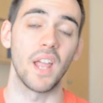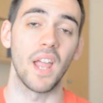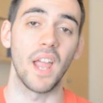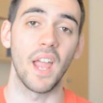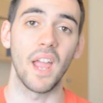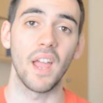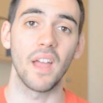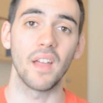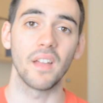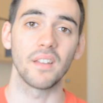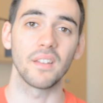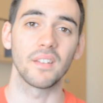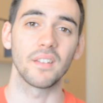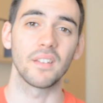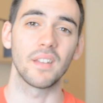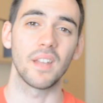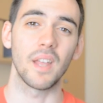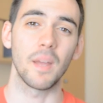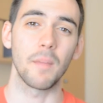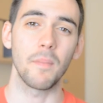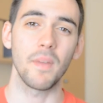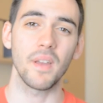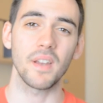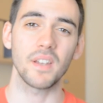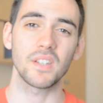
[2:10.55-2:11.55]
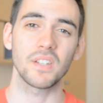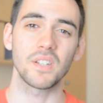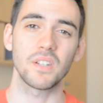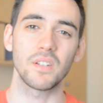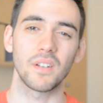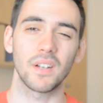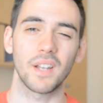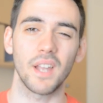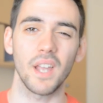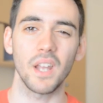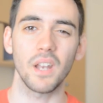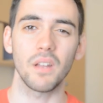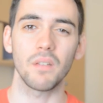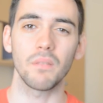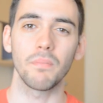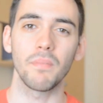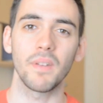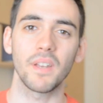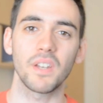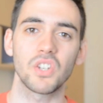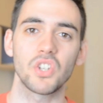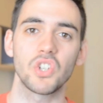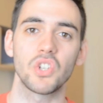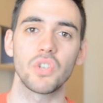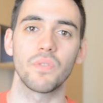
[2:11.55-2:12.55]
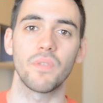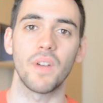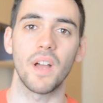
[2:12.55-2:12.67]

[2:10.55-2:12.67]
And a kind of mixture of